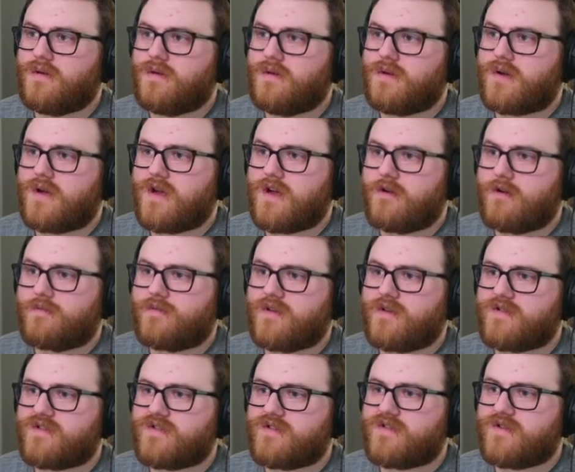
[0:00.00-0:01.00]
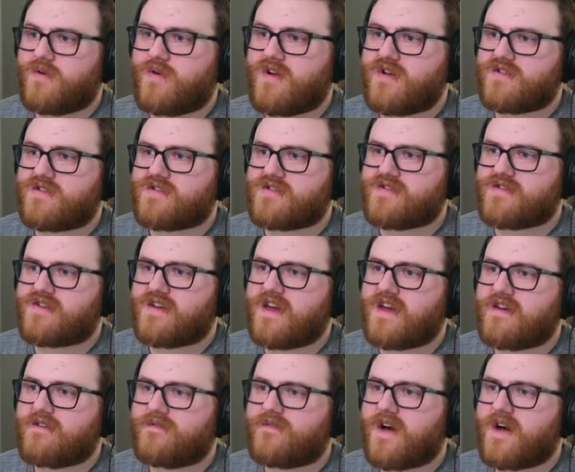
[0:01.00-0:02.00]
I hope those tourists can't
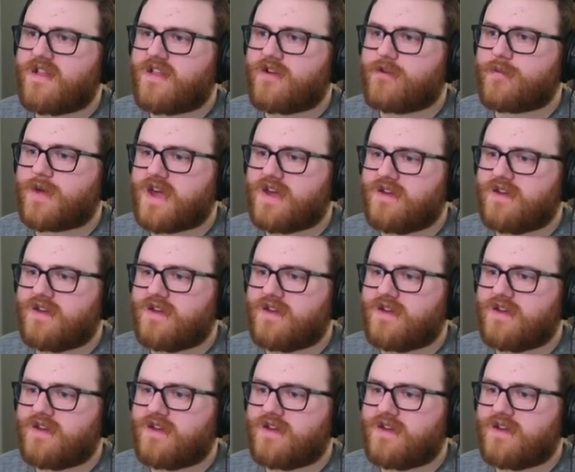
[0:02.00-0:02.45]
follow me.